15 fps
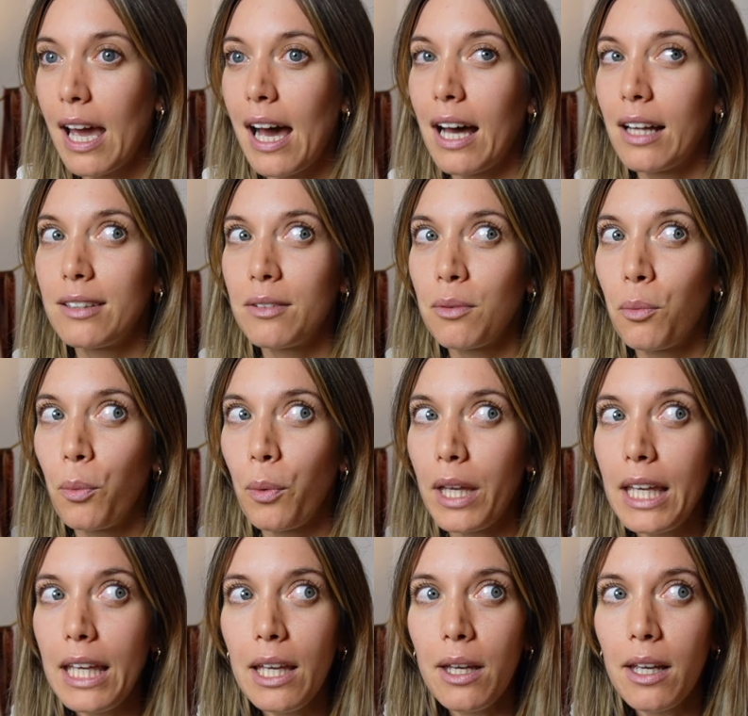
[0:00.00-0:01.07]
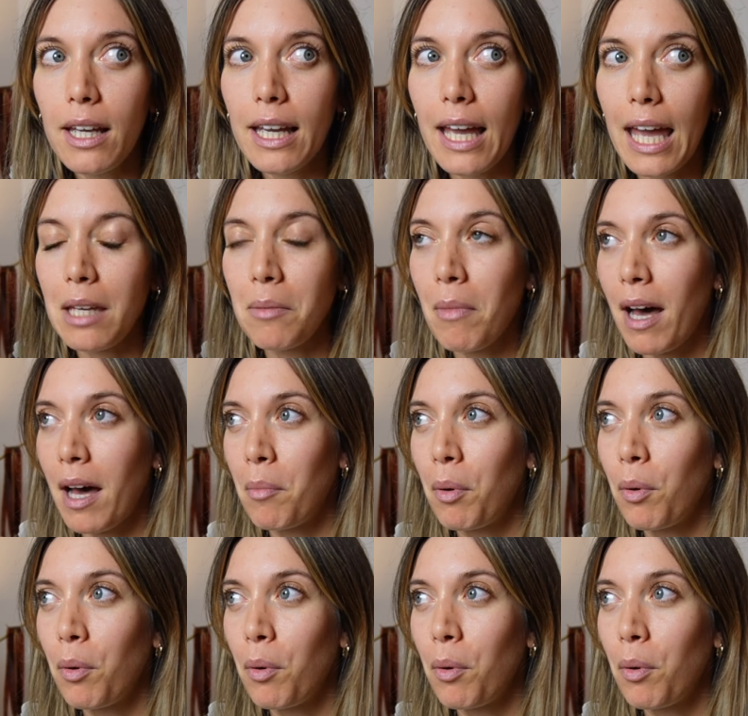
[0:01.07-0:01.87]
and we came up